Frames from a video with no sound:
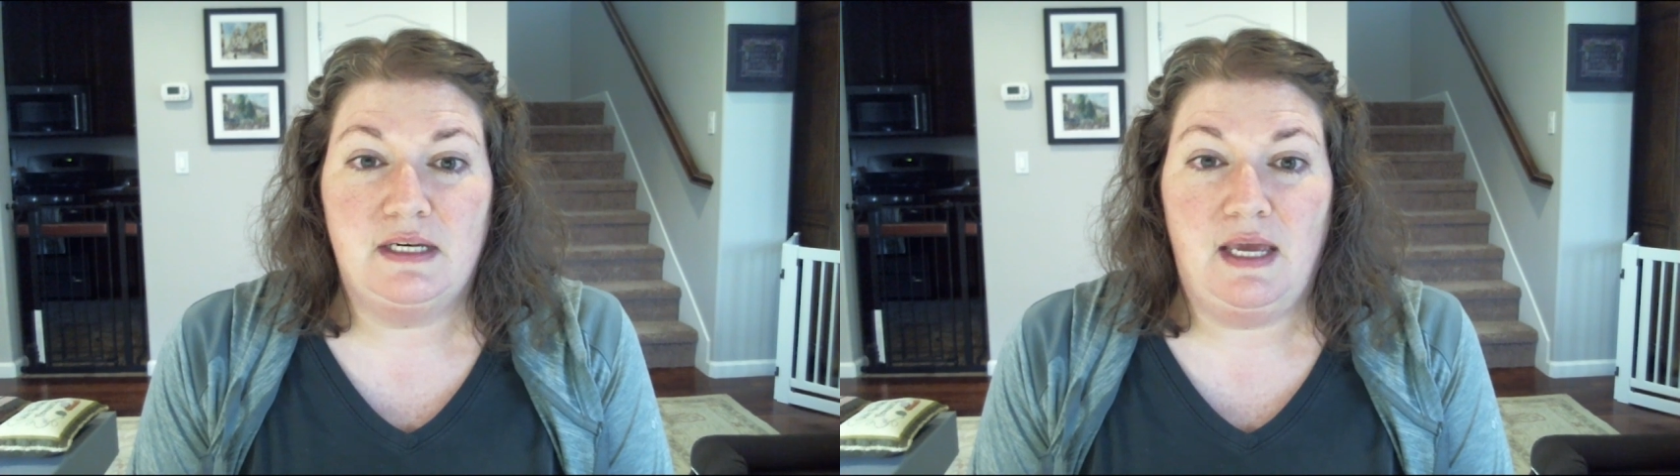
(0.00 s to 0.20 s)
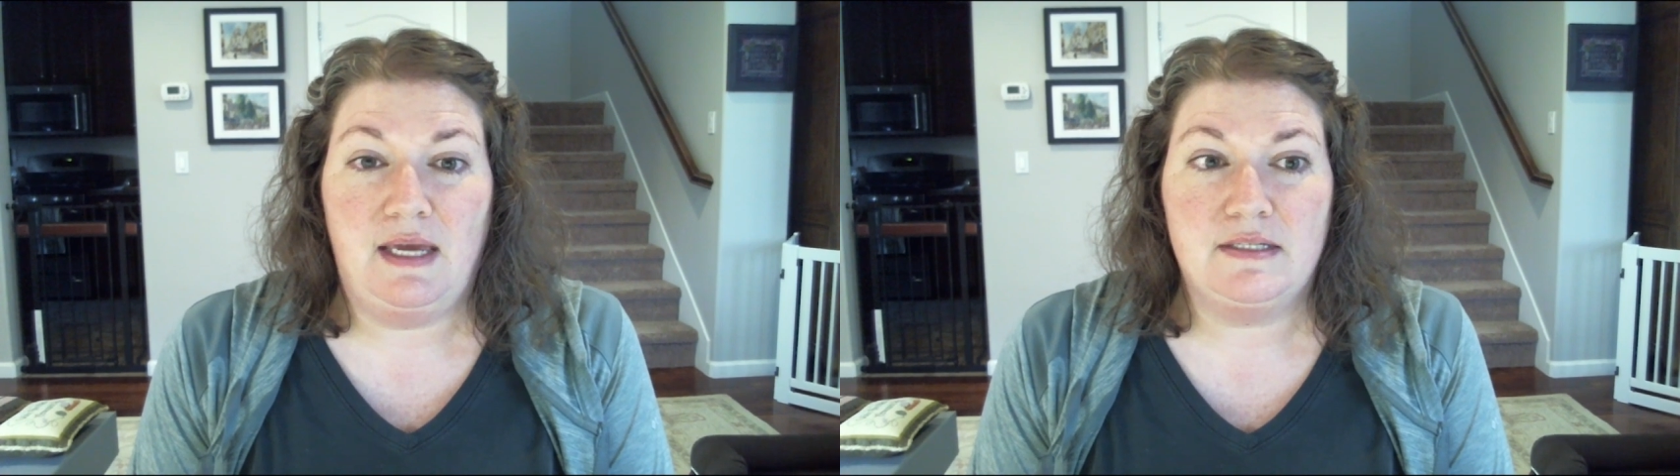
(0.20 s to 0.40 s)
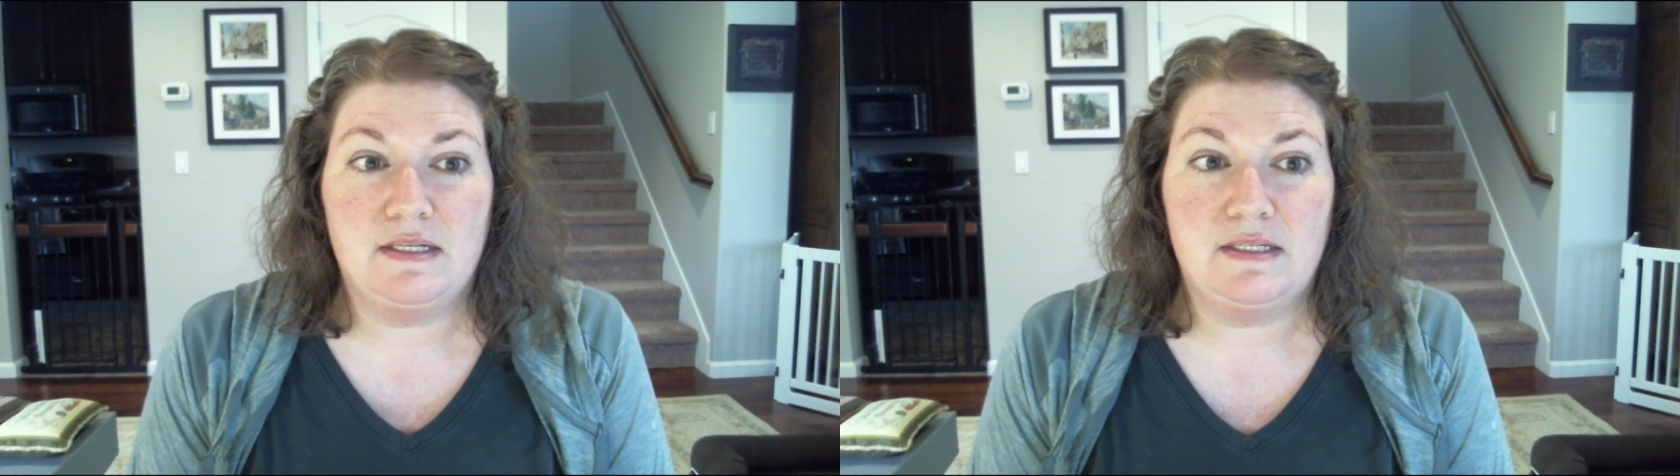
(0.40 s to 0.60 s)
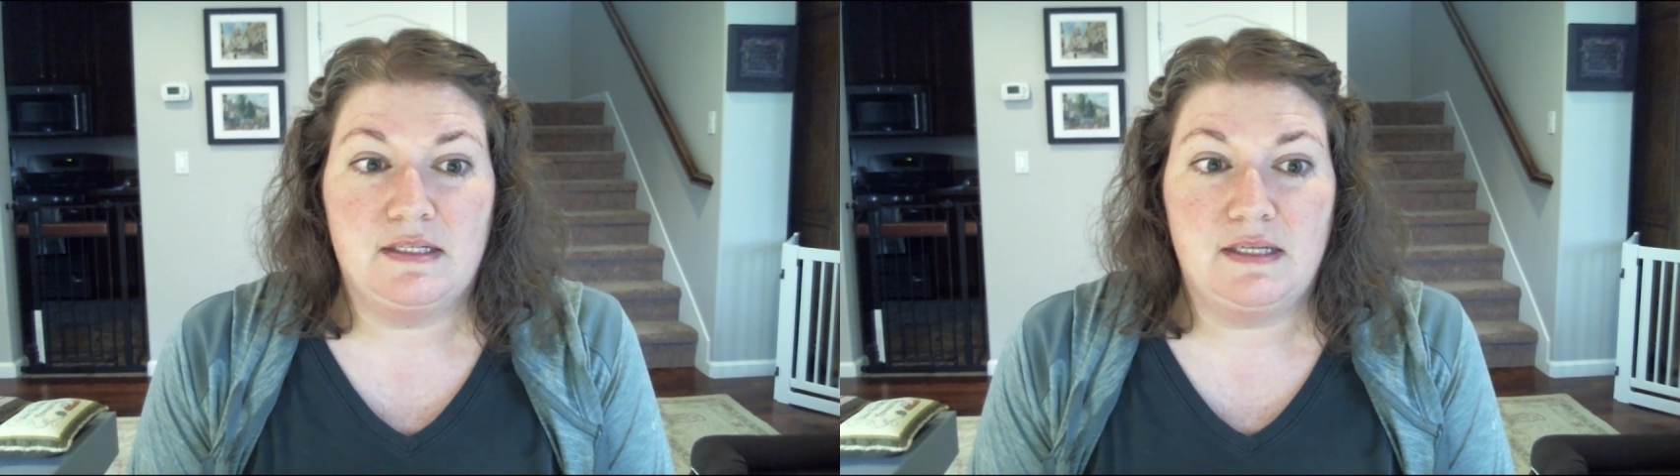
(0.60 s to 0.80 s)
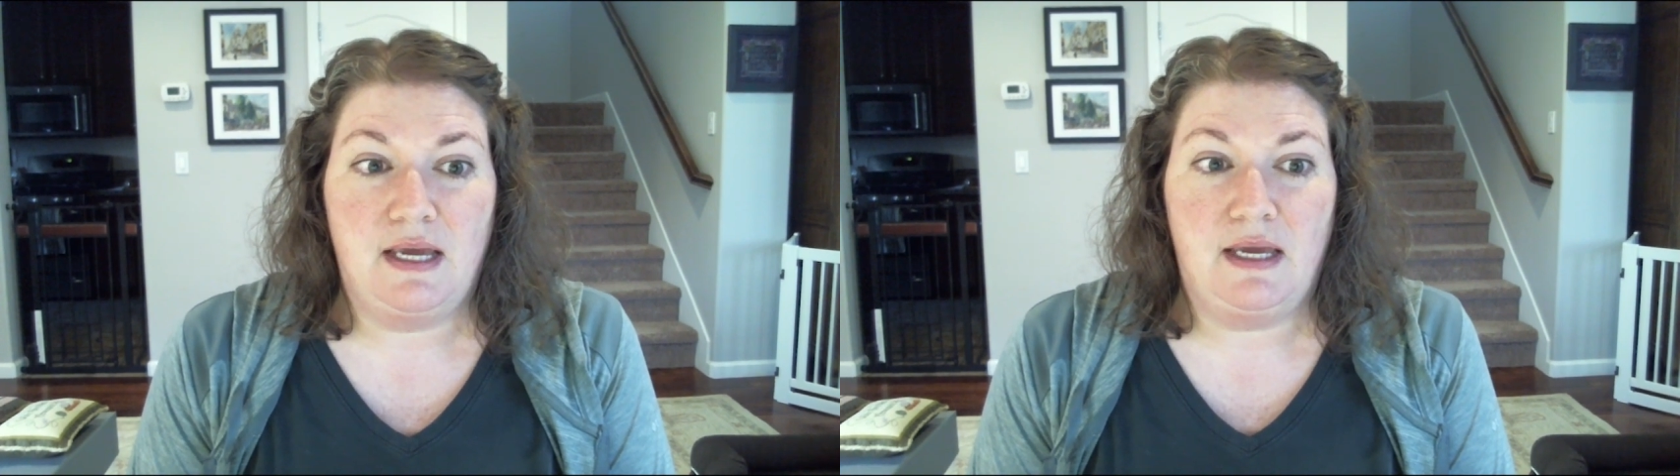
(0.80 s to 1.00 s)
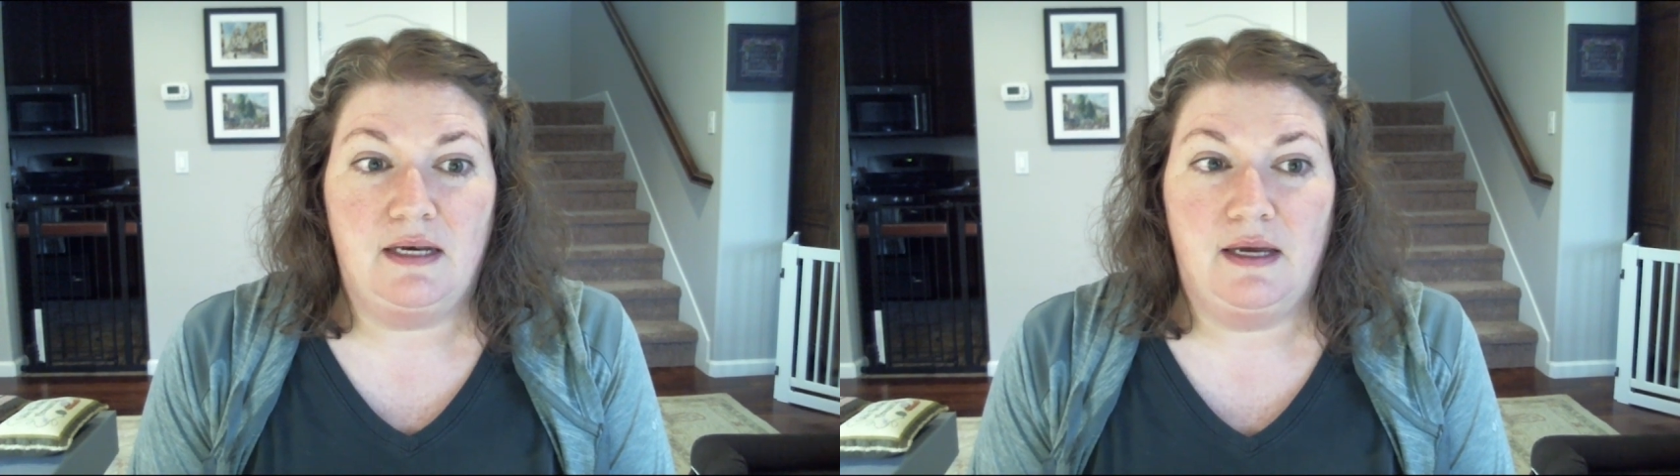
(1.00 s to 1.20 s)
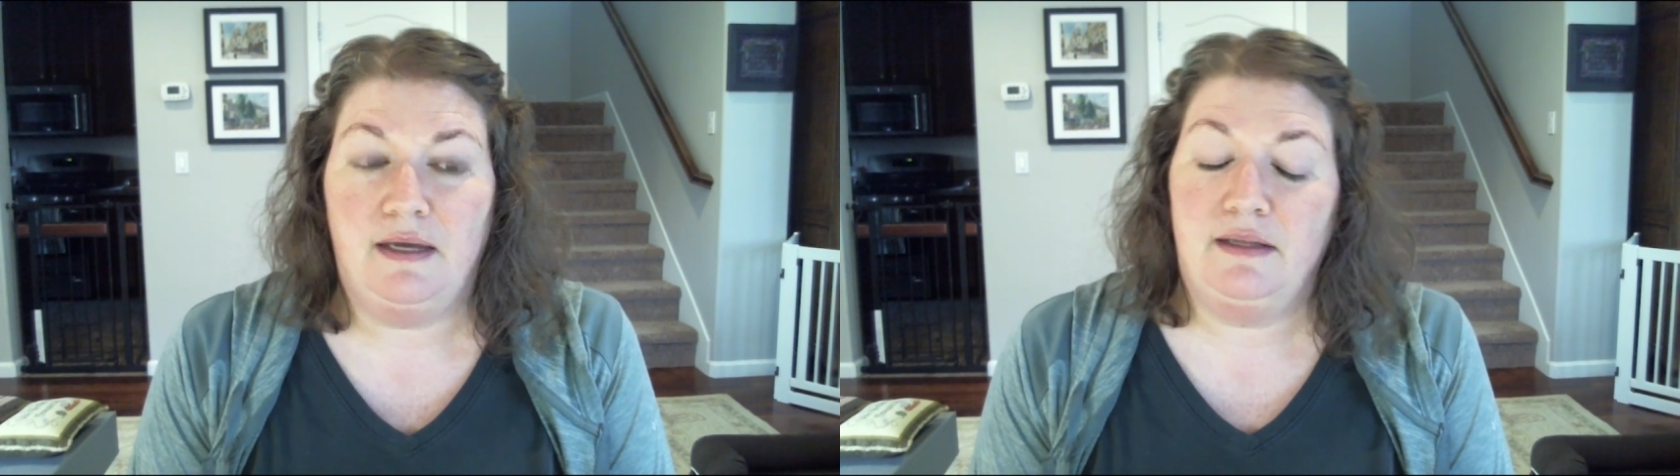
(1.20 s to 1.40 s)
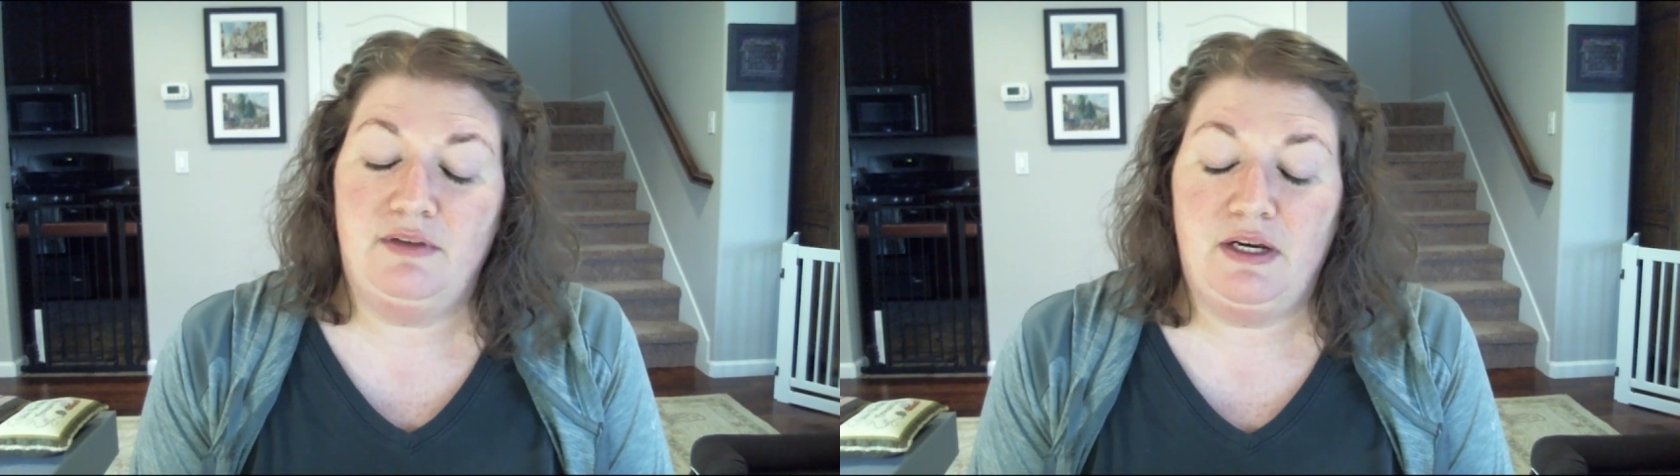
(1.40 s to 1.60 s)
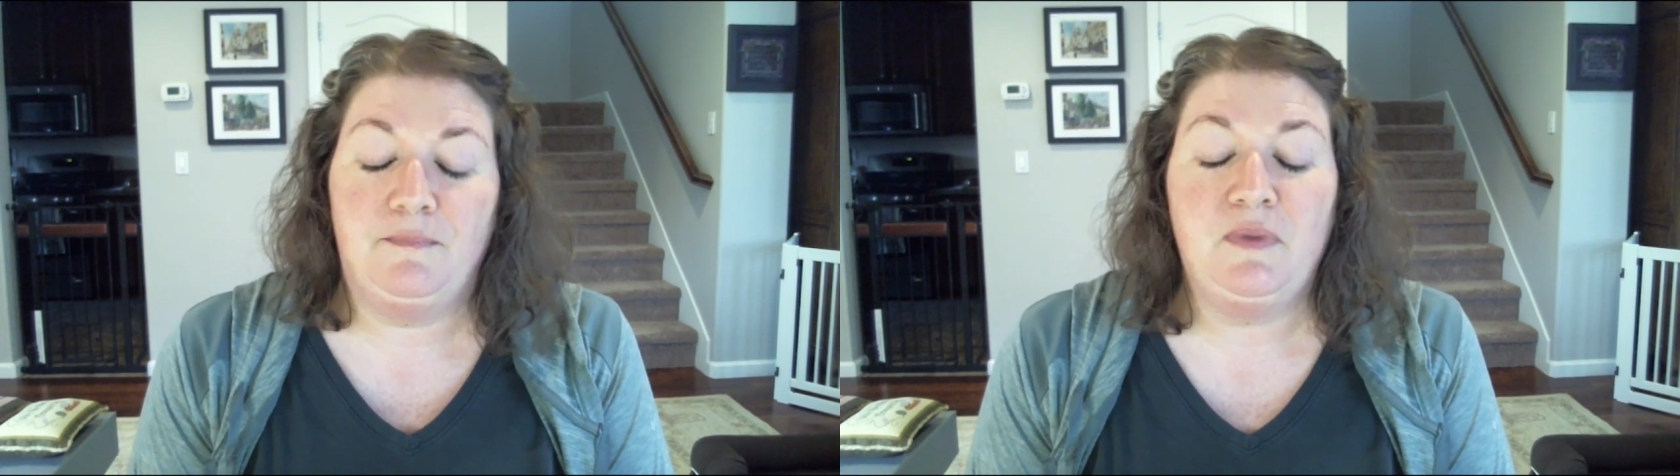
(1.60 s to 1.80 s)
Kansas and I live here.